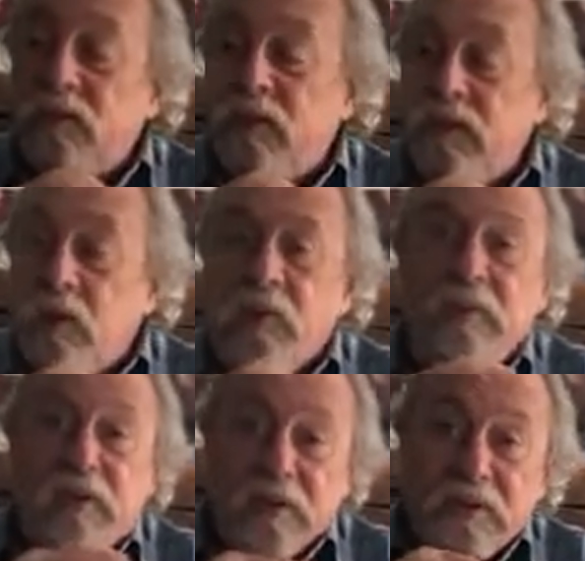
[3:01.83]
But lo and
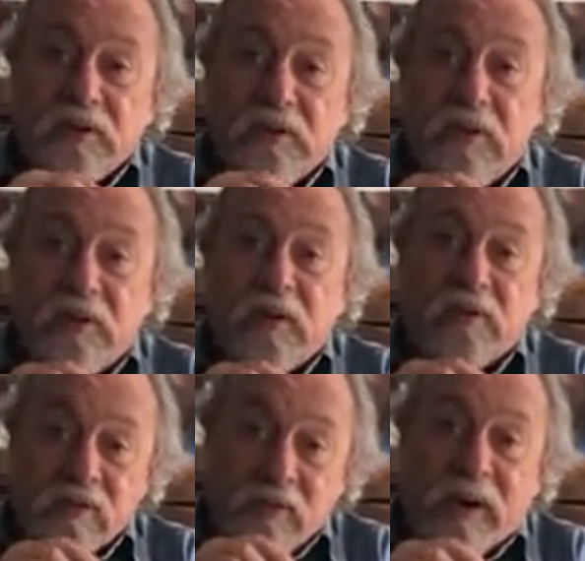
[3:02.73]
behold, a year later, I
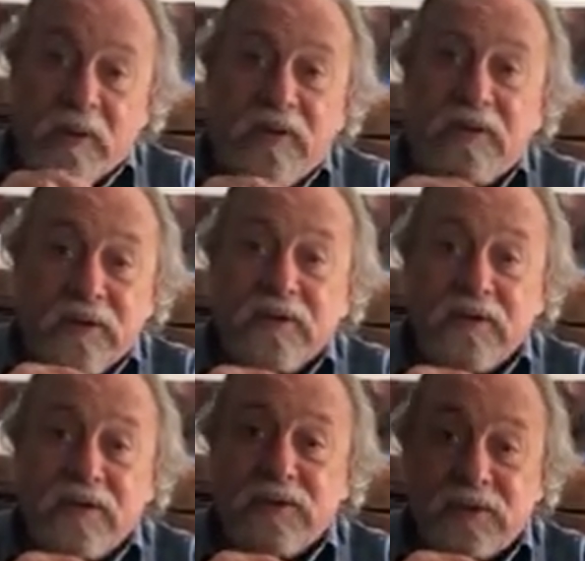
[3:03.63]
was married and
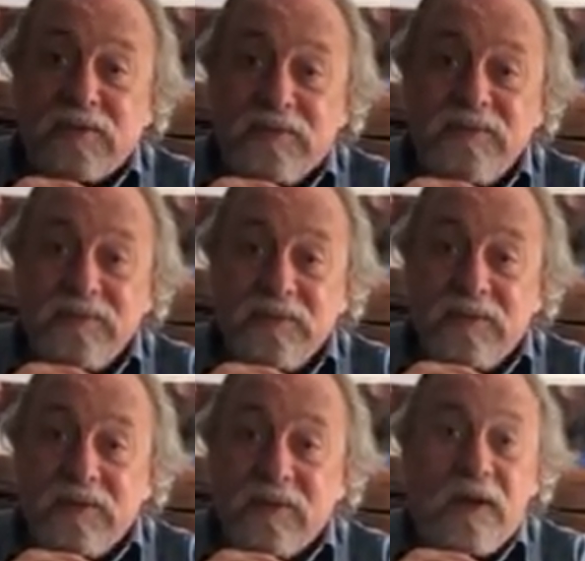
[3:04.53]
inherited 2 children.
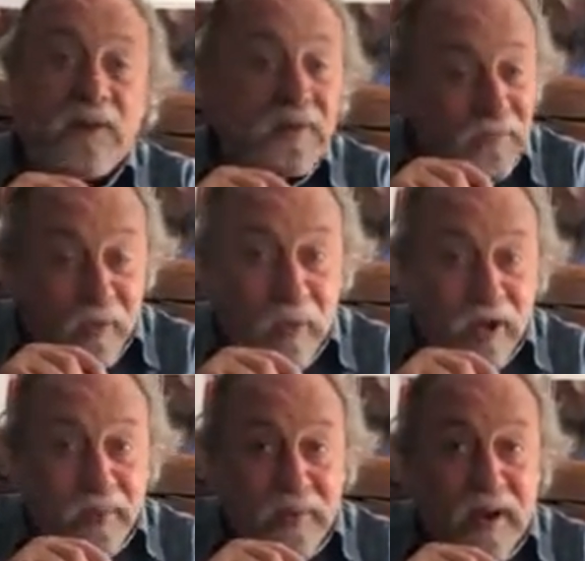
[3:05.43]
A guy who never
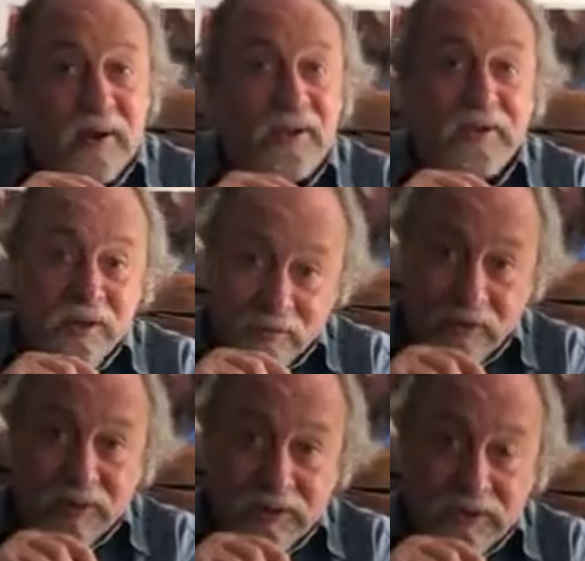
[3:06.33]
wanted to be married and never
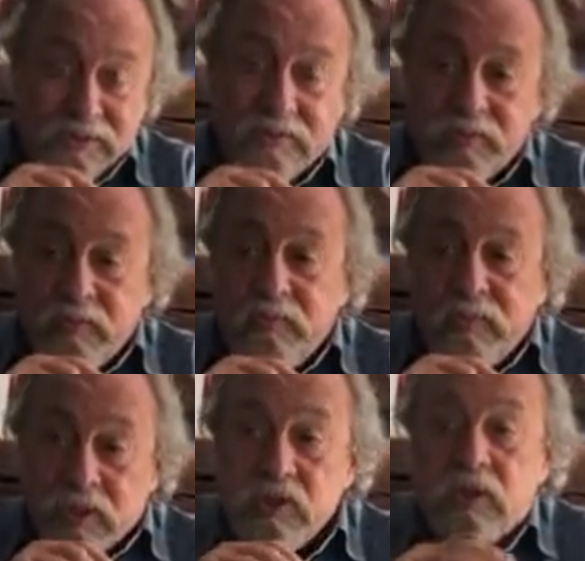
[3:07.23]
wanted children.
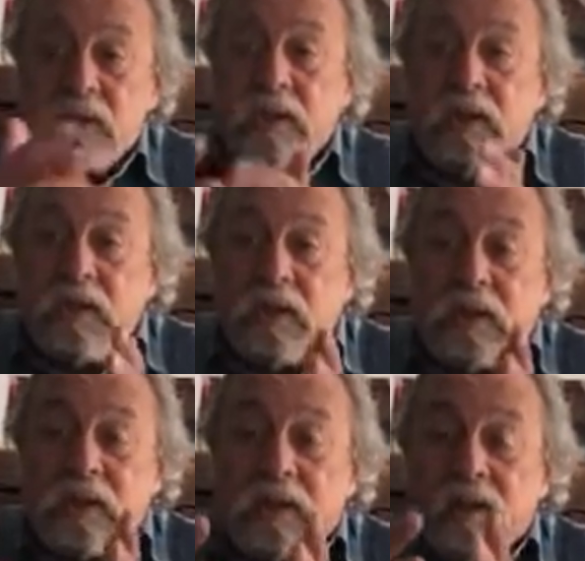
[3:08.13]
So
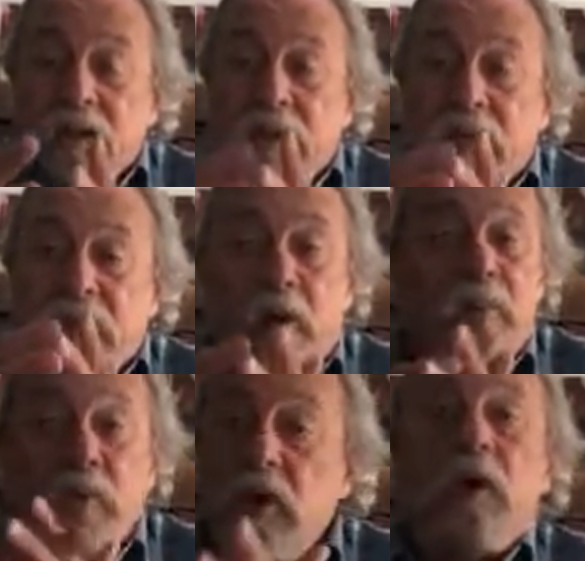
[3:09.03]
at
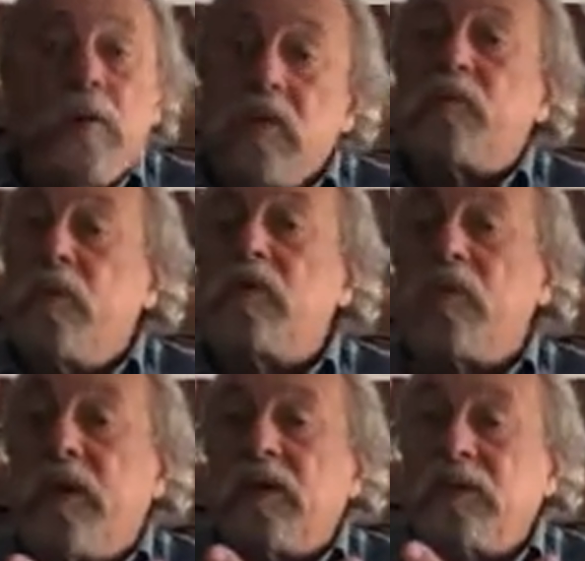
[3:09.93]
home, we only spoke
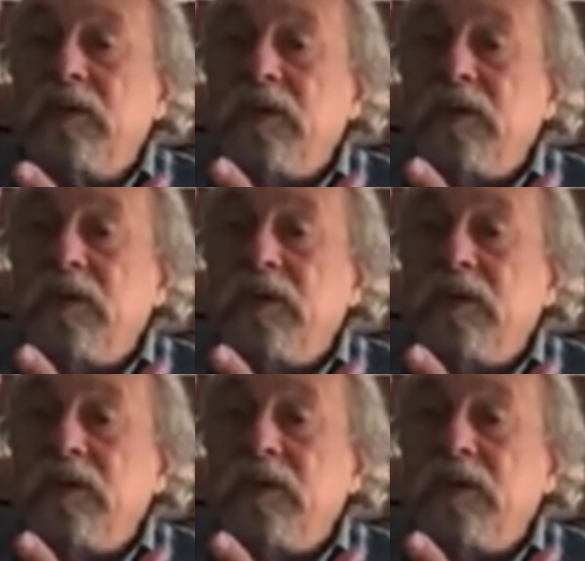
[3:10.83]
Spanish.